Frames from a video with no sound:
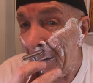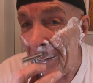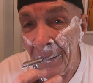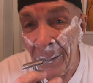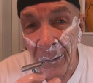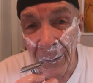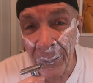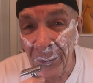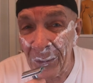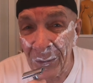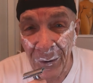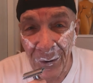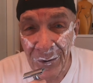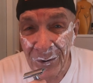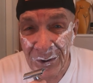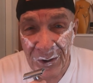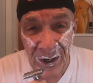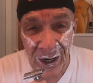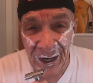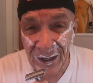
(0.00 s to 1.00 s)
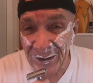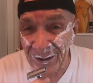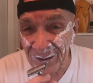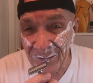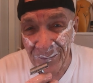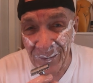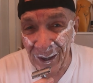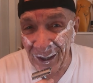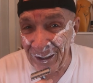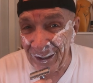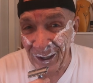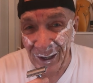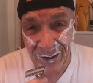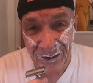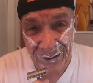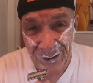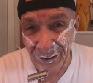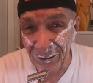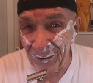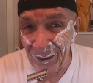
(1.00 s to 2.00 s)
no third chances, man. You
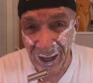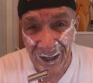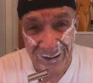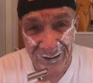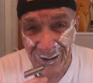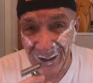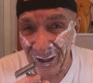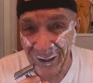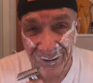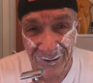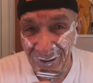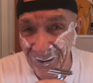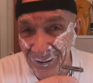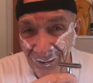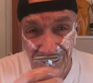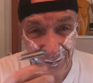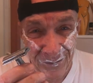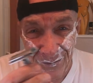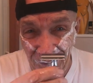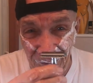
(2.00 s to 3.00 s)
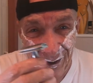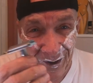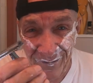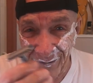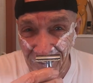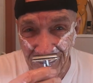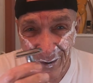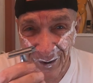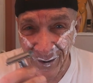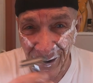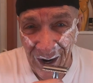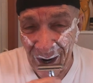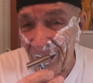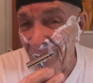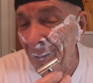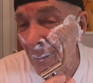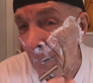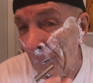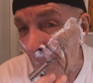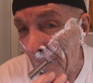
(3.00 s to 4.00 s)
get two, that's it. Three of them, you're
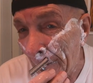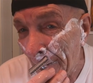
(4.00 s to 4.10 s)
out.